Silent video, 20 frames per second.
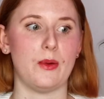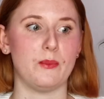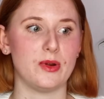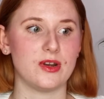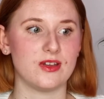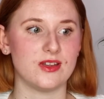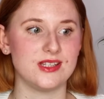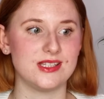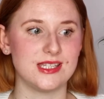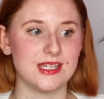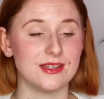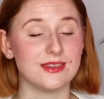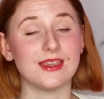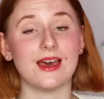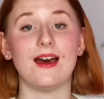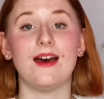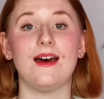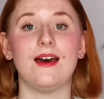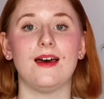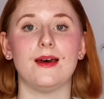And when I did
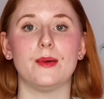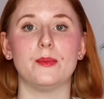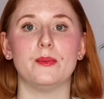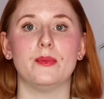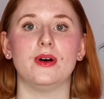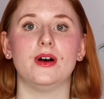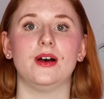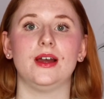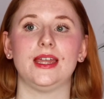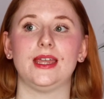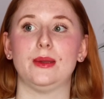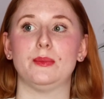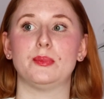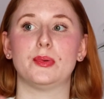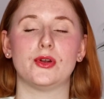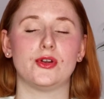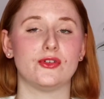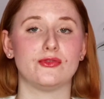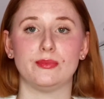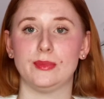that, my
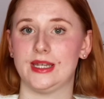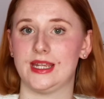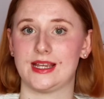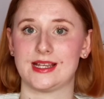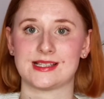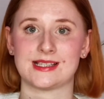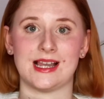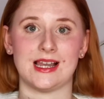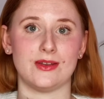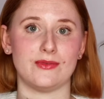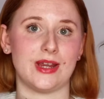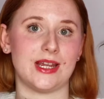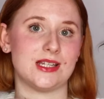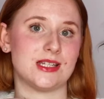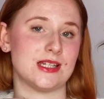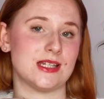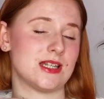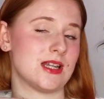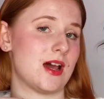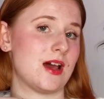improvement
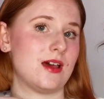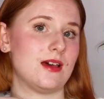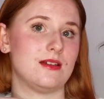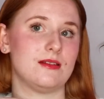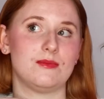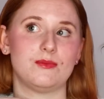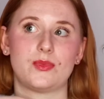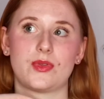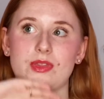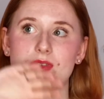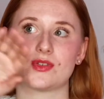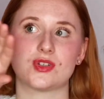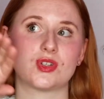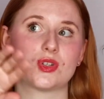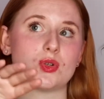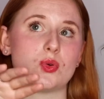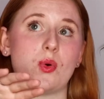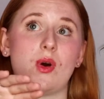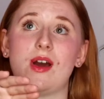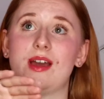accelerated at
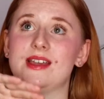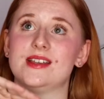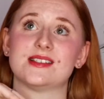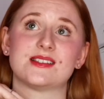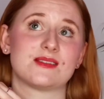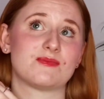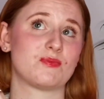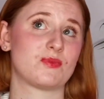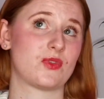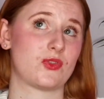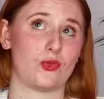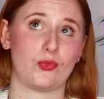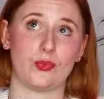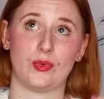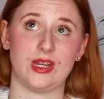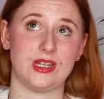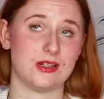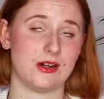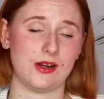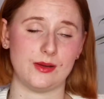twice,
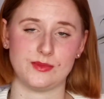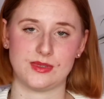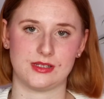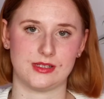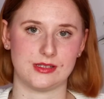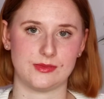three times the